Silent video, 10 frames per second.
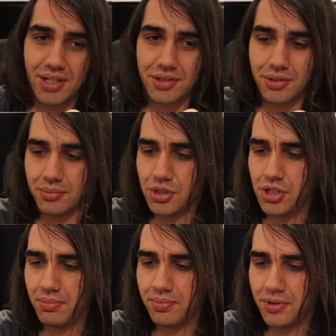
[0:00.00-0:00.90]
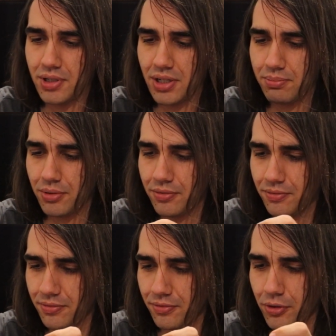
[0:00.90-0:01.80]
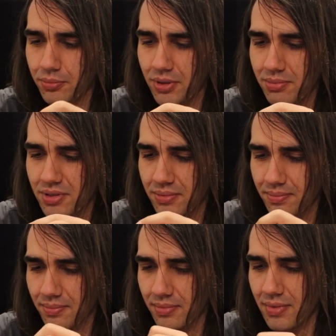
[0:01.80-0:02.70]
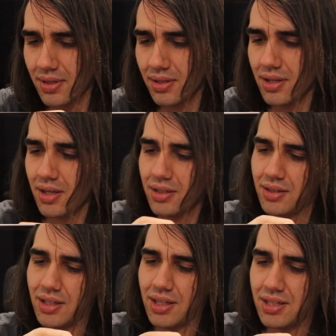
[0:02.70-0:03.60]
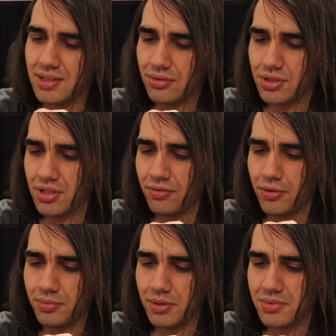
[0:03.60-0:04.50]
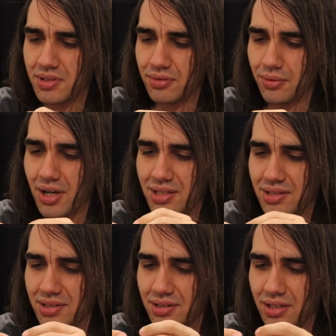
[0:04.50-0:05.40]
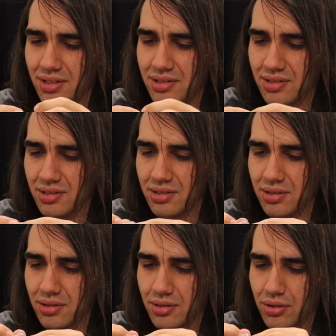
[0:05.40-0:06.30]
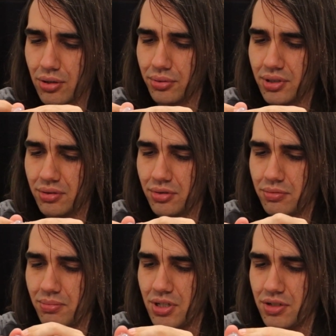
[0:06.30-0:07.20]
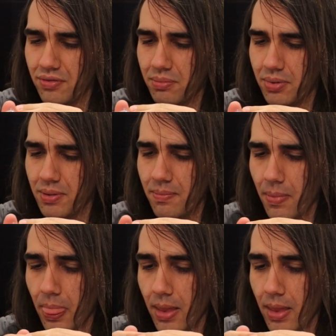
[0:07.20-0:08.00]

are some cheap rip-off foam tips. The case in which the foam tips is coated with BGVP.